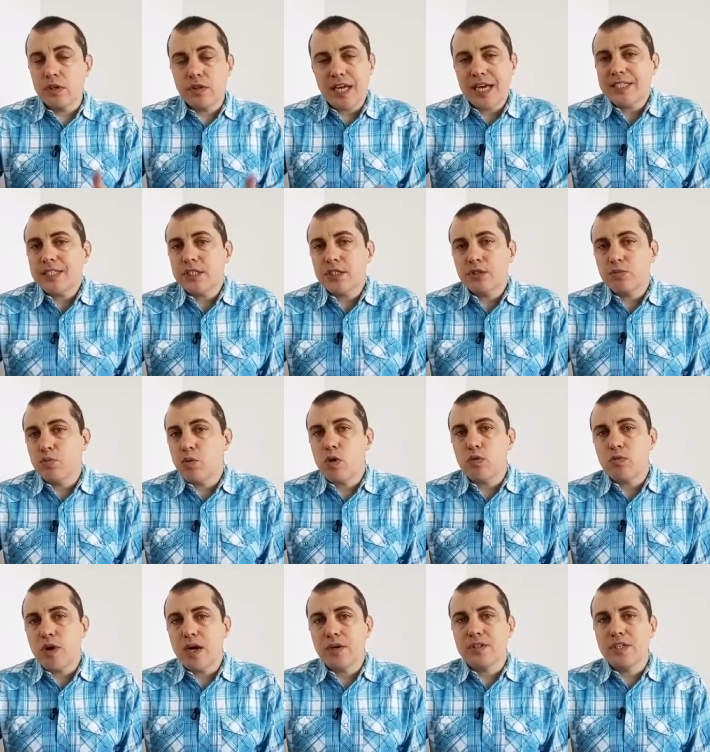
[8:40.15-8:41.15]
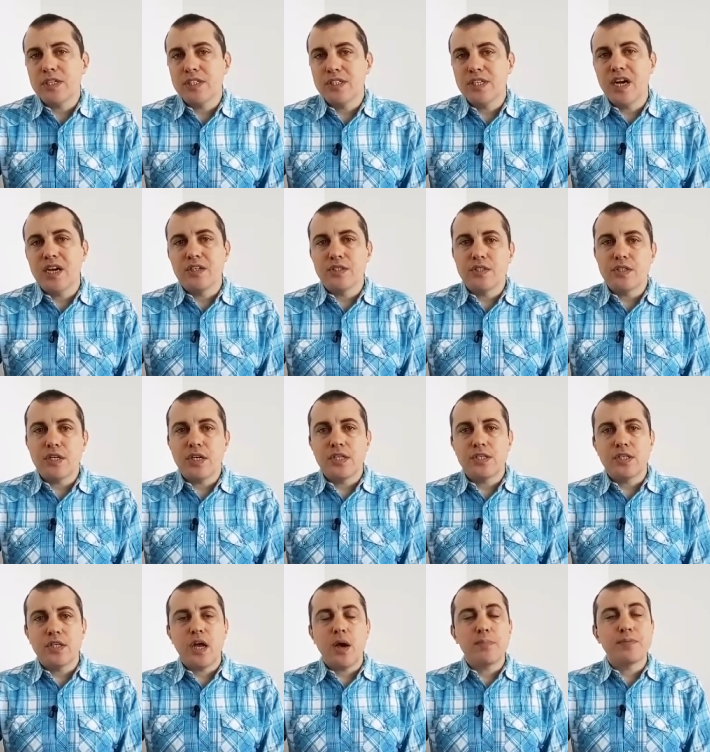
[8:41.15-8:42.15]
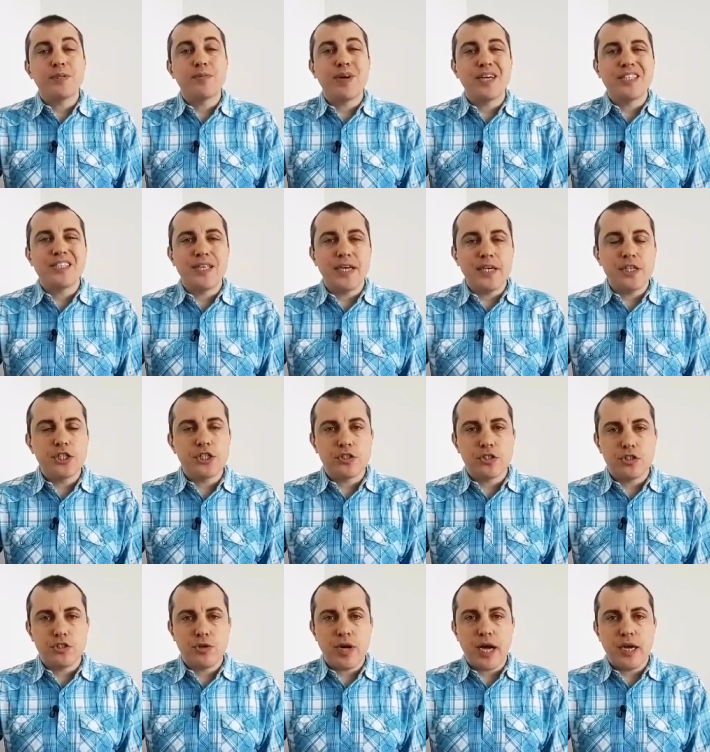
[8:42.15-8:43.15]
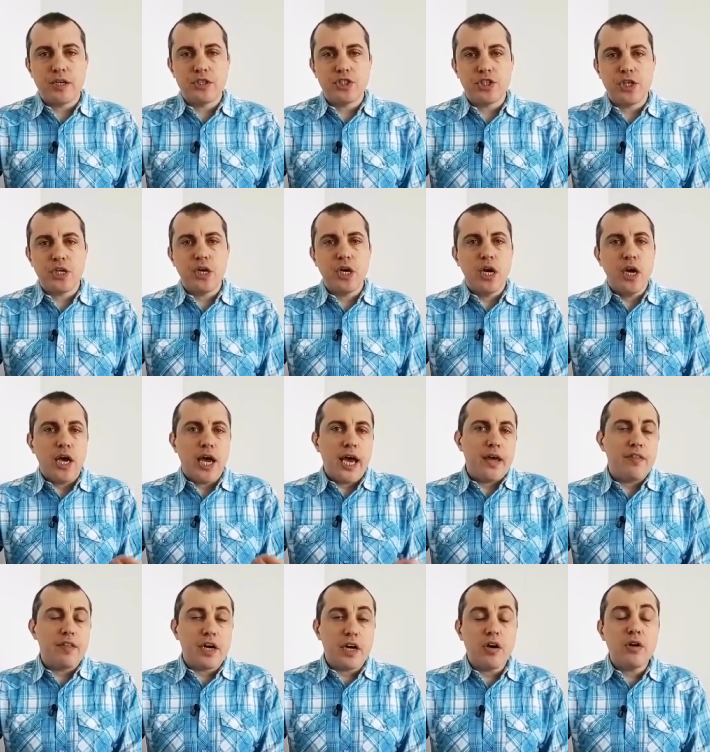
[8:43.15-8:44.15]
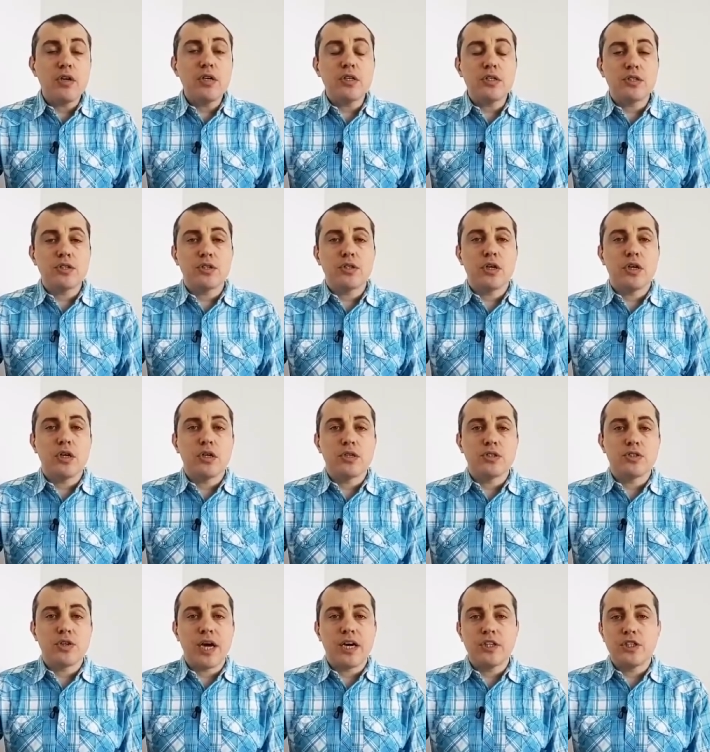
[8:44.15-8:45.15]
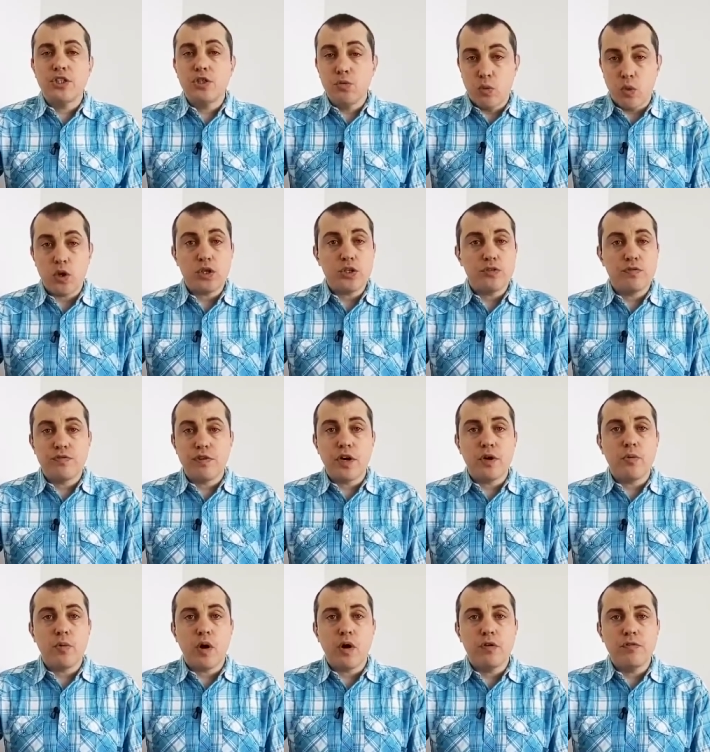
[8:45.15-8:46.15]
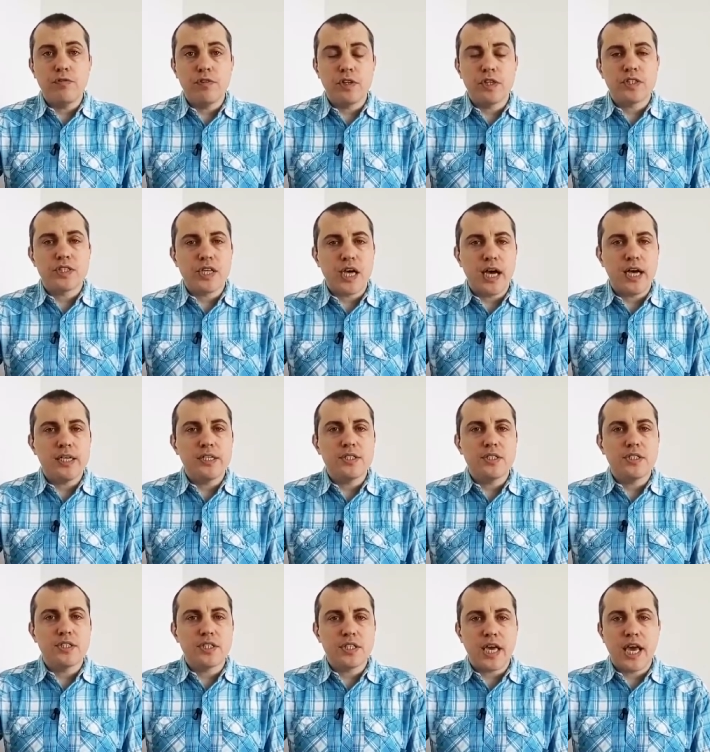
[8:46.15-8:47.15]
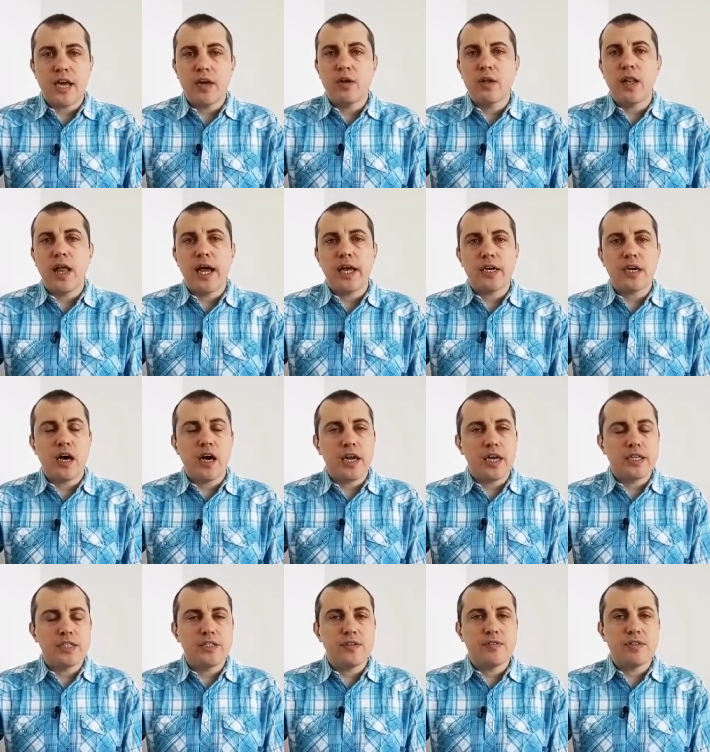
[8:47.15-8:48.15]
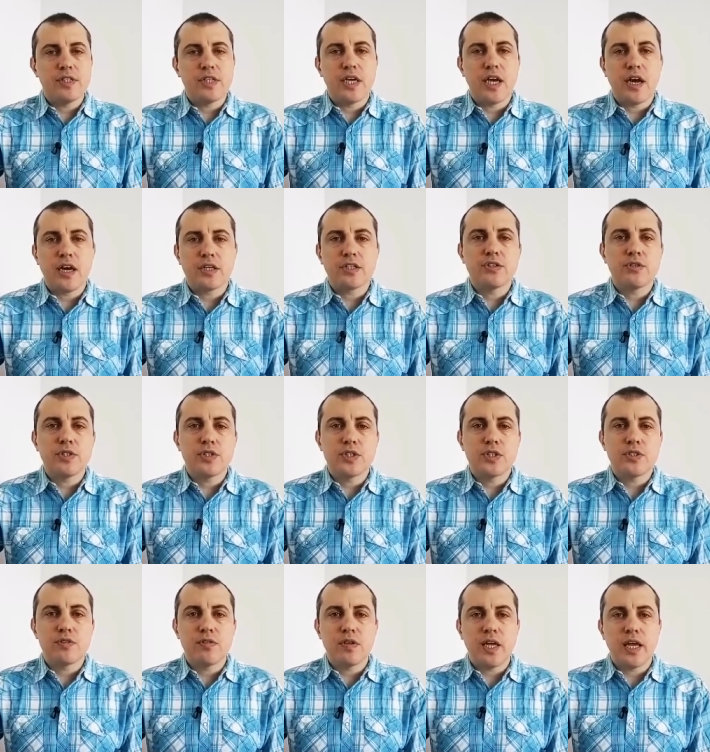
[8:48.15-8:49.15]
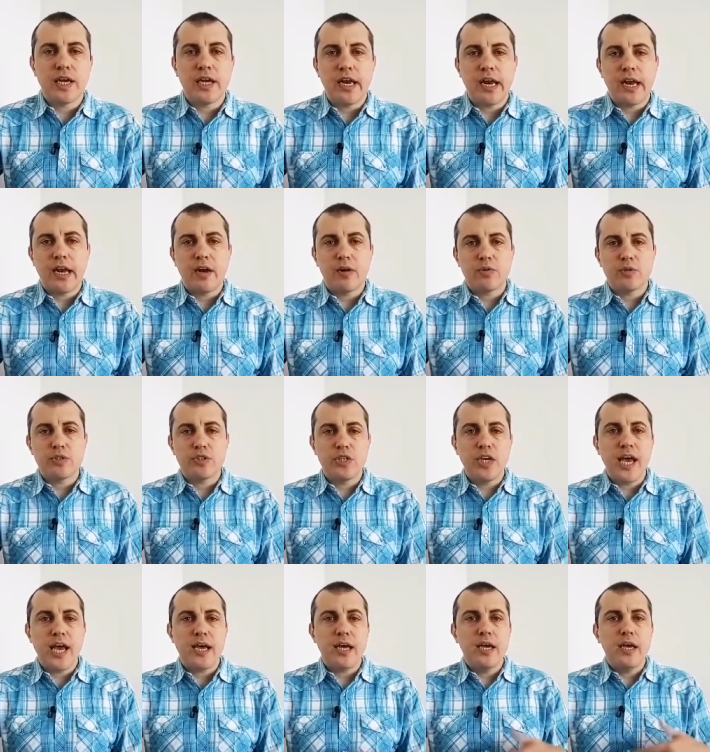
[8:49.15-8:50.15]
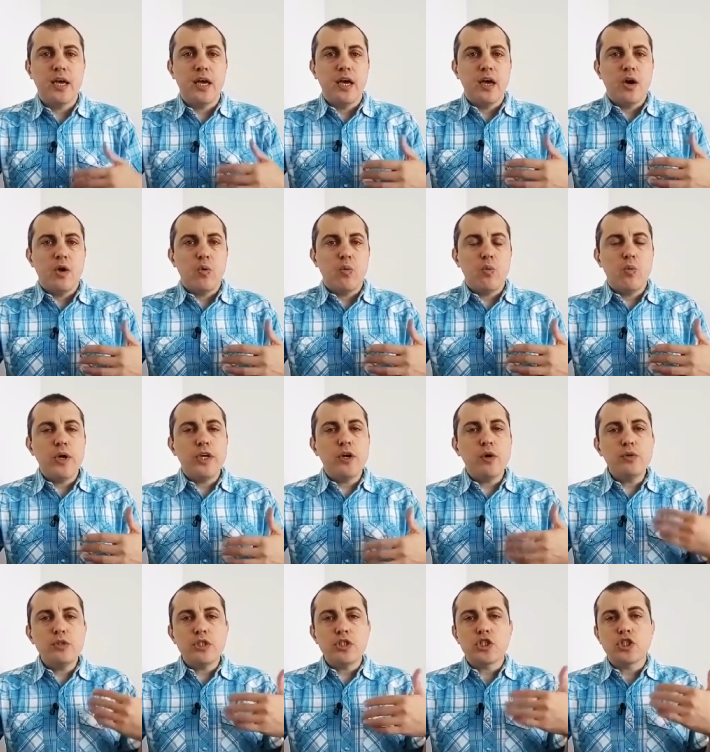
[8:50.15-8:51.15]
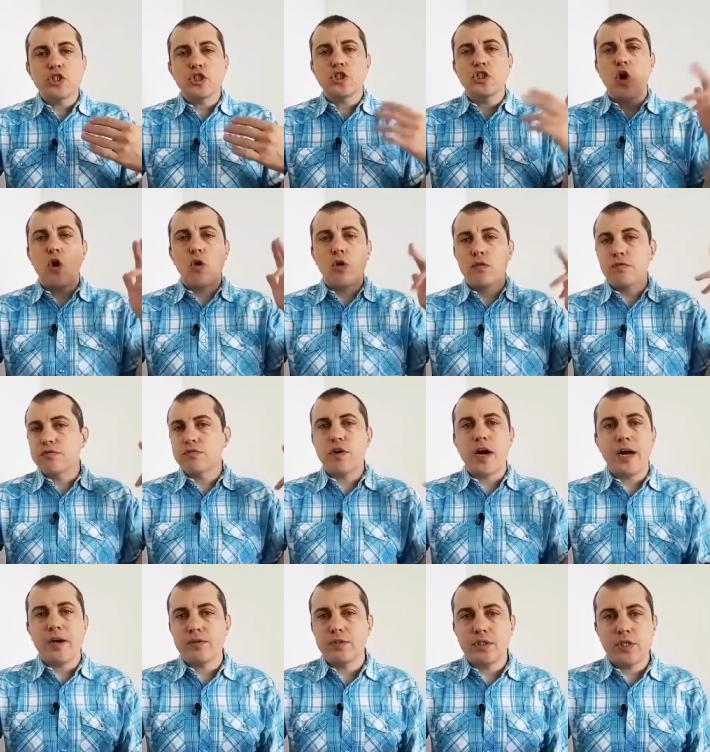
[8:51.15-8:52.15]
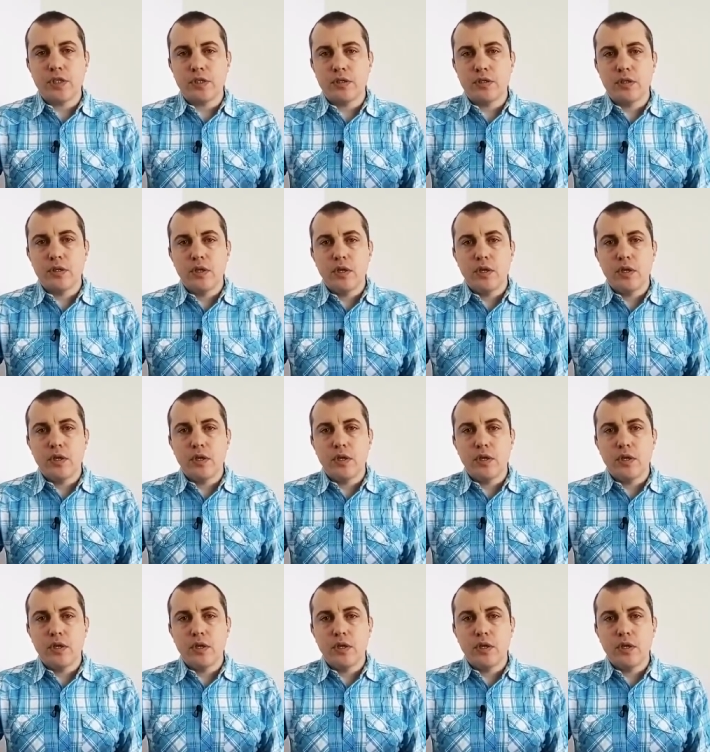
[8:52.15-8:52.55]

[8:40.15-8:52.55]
That's what routing does. It's an optimization strategy. And the current uh, strategy works very well for the size and scale and connectivity characteristics of the Lightning Network today. We don't solve routing.